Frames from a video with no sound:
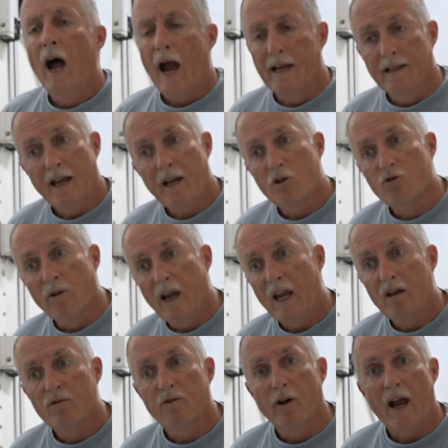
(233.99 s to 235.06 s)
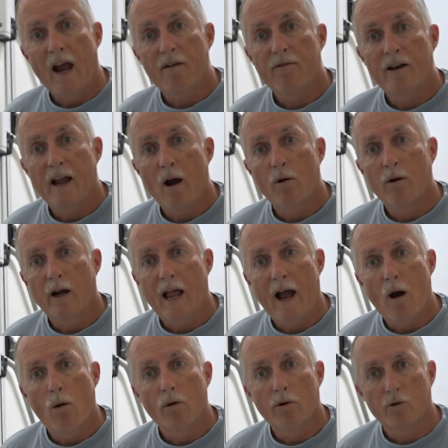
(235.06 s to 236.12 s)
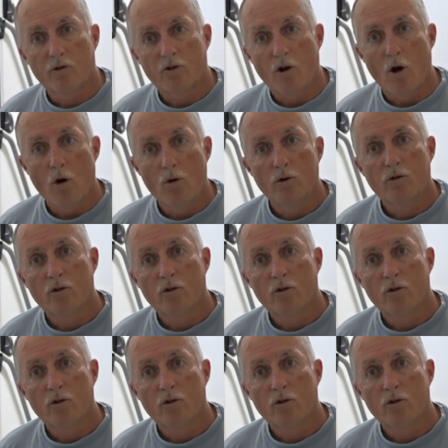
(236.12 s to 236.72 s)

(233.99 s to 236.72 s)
I let it drain for half an hour, an hour or so,